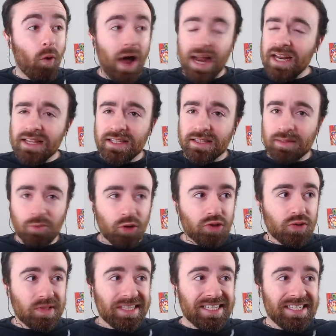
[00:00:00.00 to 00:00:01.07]
I didn't think the Mortis
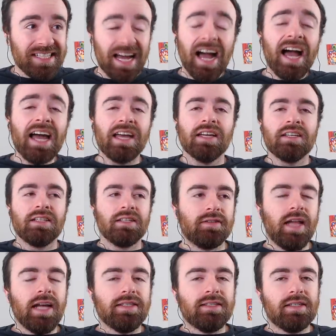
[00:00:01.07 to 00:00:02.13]
was gonna die.
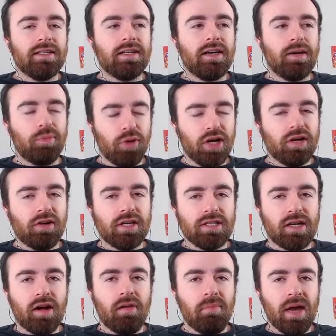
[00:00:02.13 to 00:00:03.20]
That's a pretty crazy
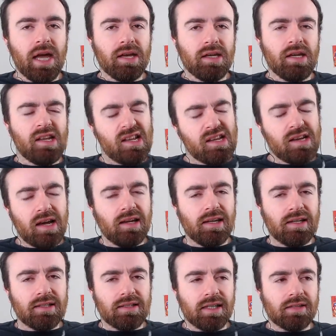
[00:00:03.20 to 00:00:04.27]
comeback. 9
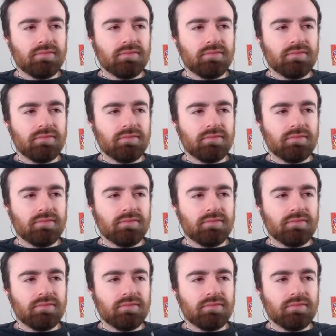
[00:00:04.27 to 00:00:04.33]
out of 10.